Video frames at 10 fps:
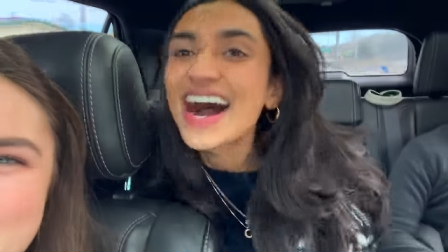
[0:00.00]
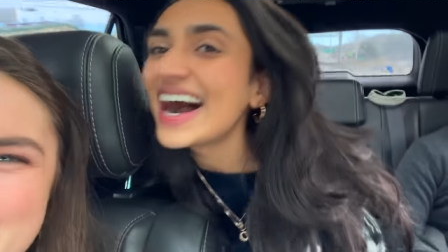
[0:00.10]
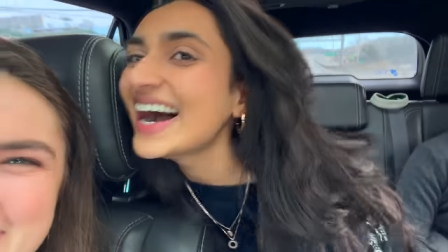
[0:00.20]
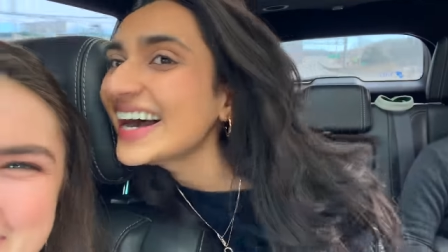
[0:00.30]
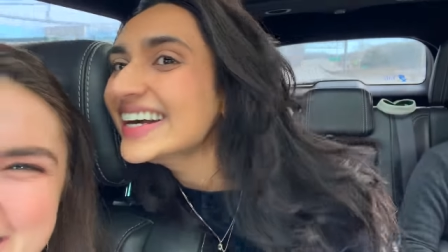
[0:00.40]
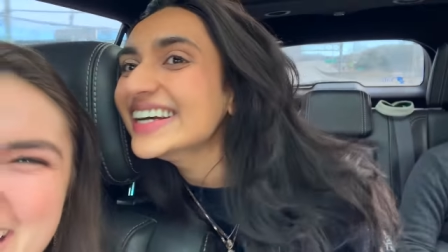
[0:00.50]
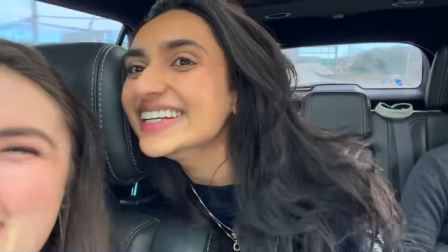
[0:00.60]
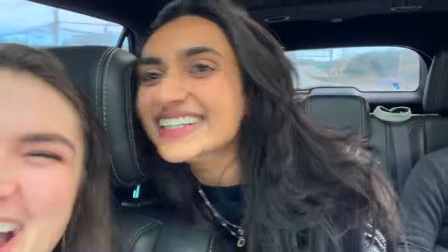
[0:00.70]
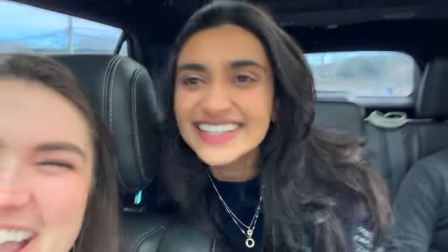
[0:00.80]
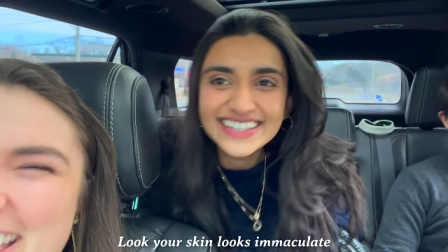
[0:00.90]
Hi.
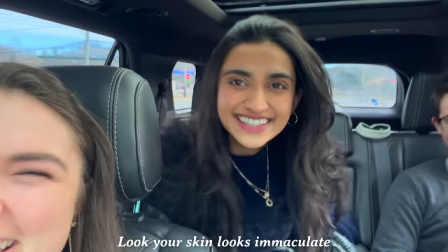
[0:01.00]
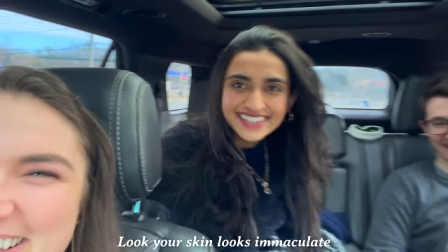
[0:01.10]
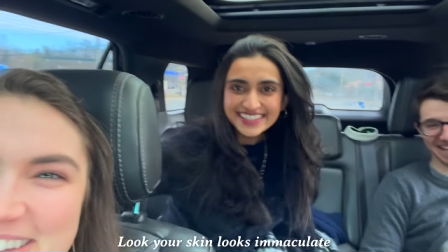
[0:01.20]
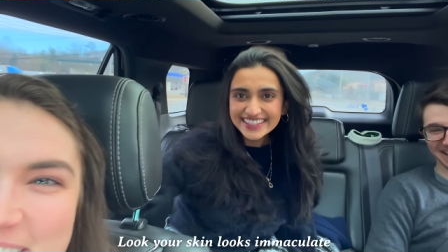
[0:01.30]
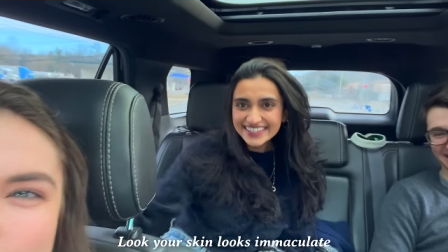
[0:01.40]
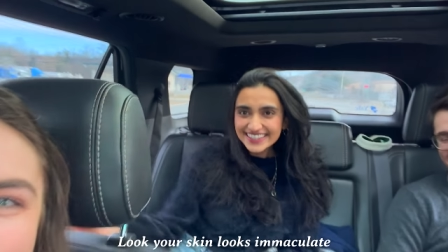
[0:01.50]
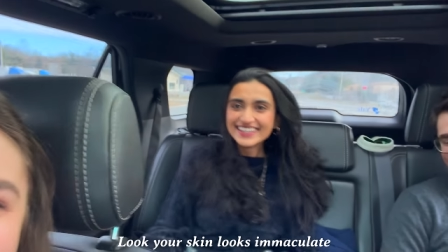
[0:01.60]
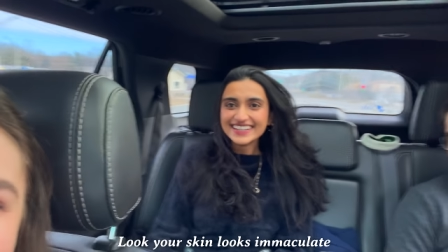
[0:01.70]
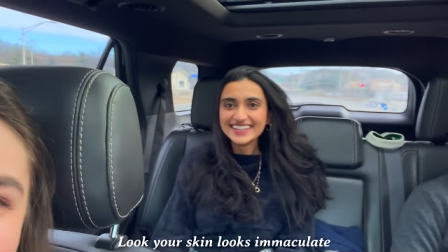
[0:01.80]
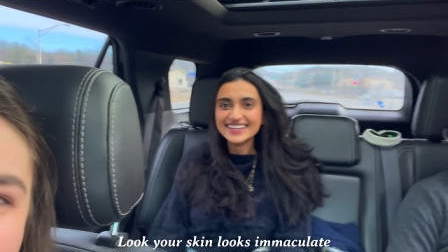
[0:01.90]
Hi. Look, your
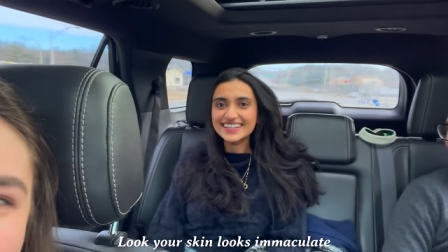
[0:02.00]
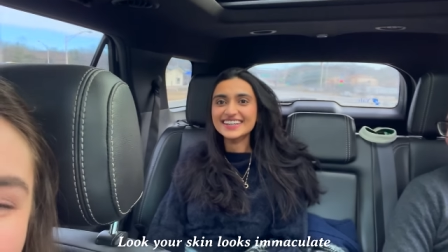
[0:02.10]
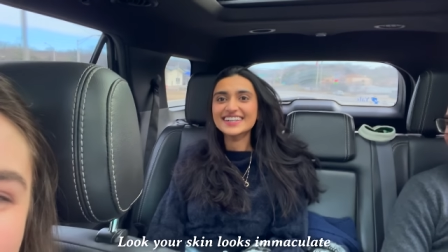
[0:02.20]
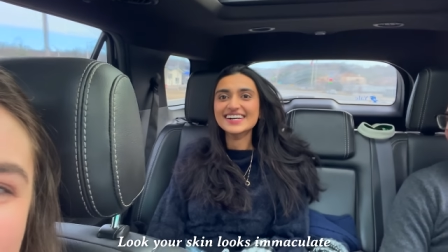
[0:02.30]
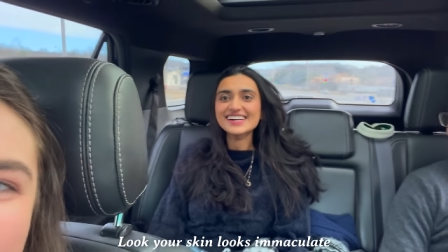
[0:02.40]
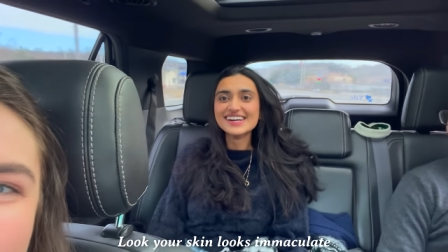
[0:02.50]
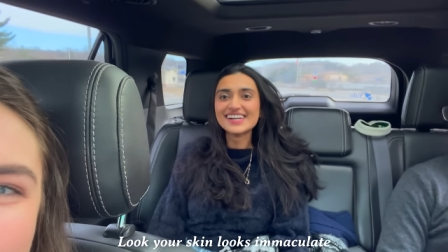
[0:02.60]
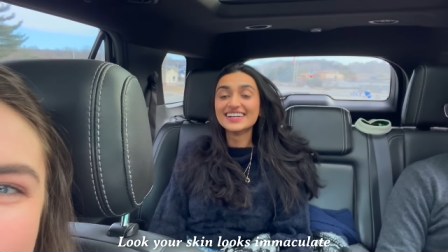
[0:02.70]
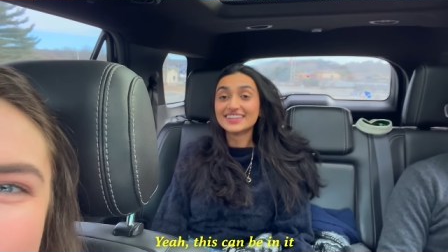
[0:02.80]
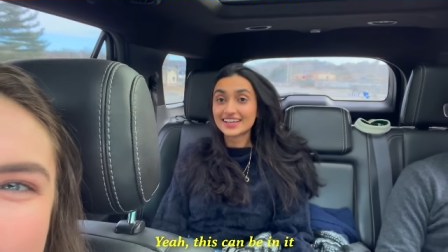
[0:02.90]
skin looks
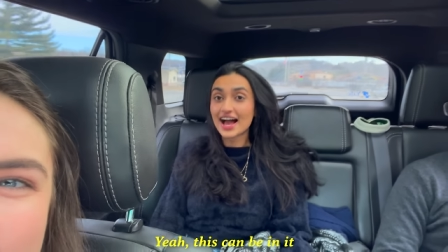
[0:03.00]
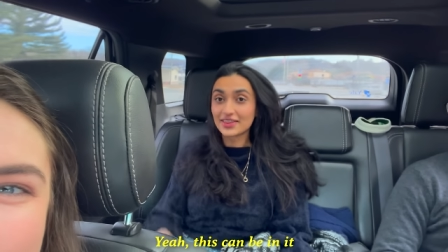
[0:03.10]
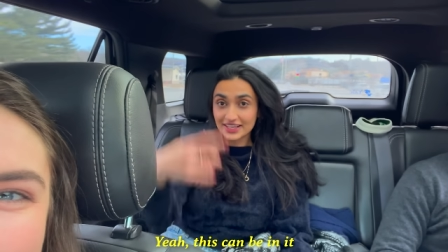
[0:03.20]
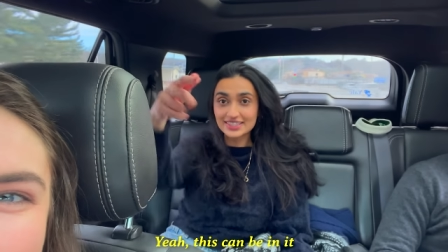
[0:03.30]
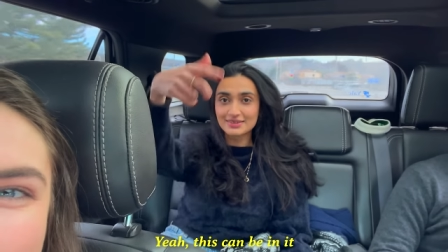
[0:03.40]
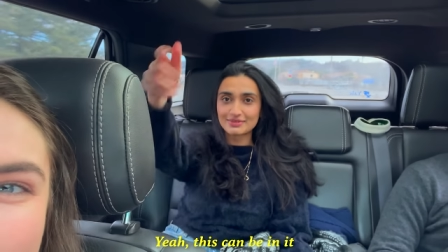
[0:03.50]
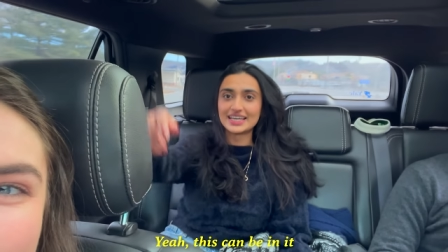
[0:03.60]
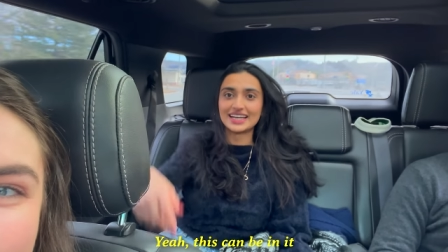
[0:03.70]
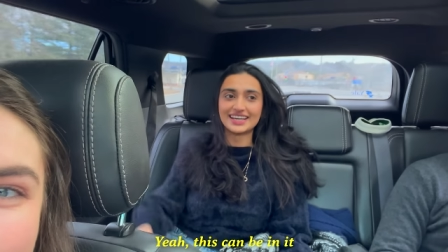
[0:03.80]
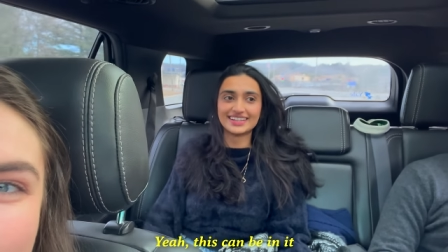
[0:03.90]
immaculate. Yeah, this can be
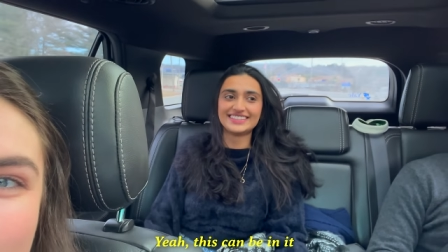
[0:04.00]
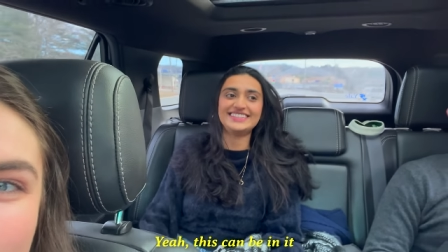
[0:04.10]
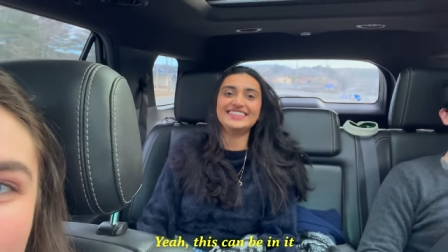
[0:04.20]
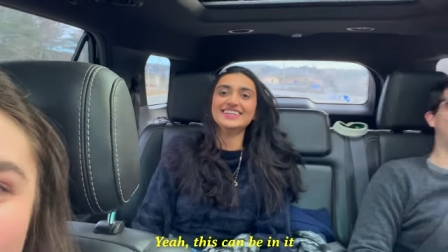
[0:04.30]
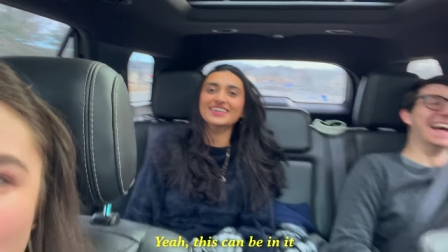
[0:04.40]
it. Boom.